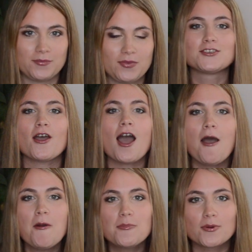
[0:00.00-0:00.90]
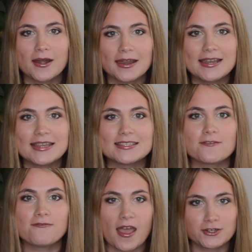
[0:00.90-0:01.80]
So our brain is a
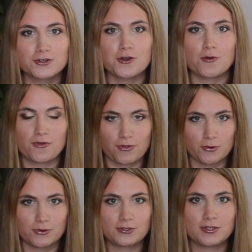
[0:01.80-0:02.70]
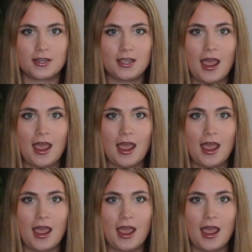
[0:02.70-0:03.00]
factory of thoughts.